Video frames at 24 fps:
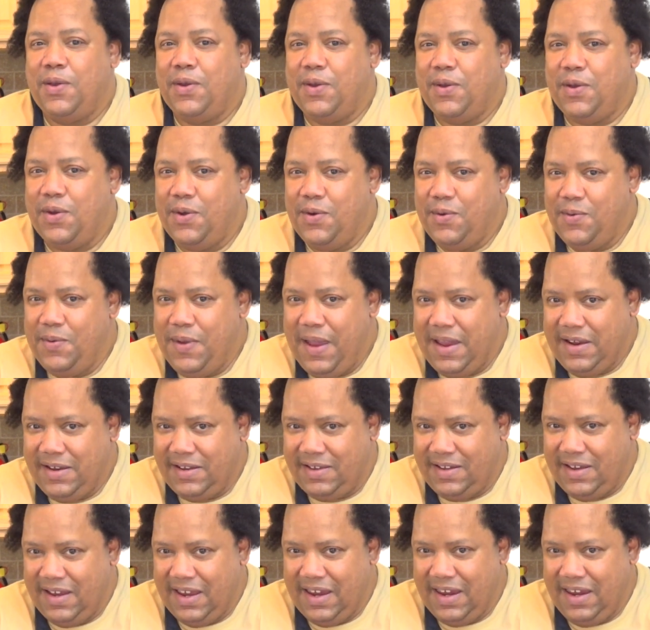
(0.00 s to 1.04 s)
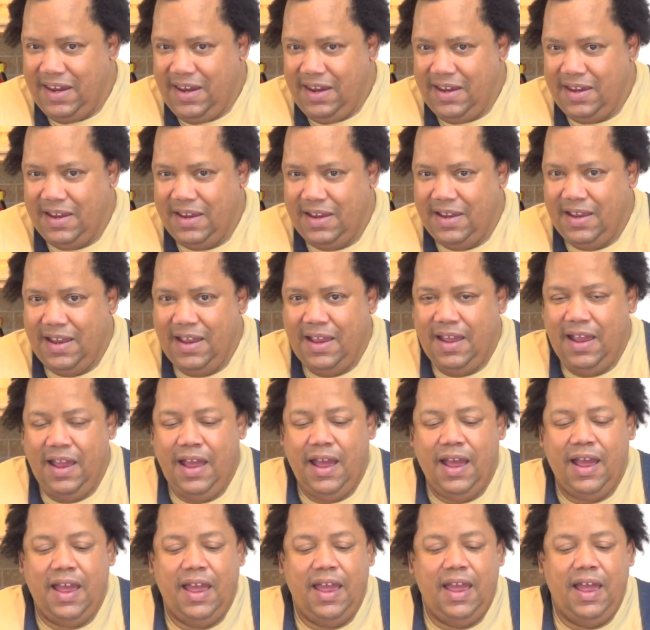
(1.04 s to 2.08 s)
correctly,
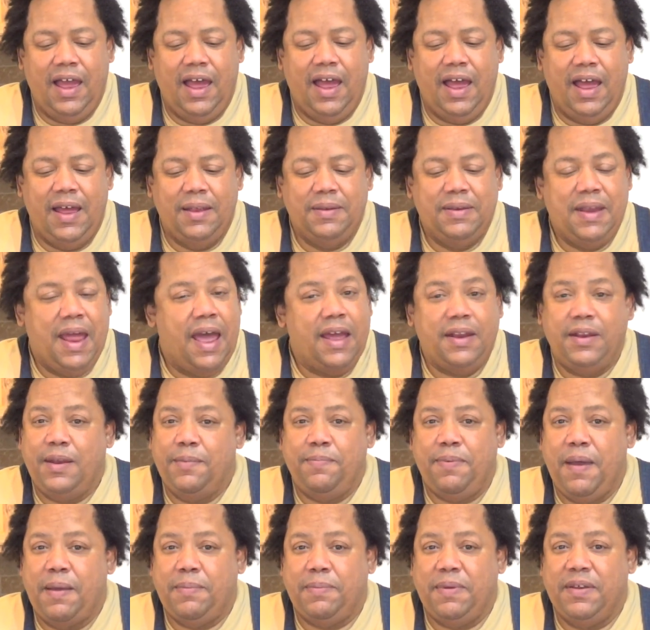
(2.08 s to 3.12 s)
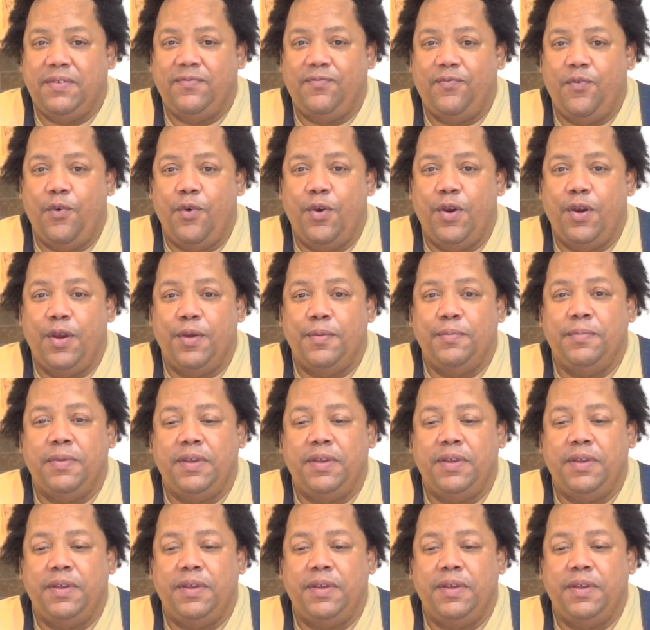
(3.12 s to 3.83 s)
not in a public forum,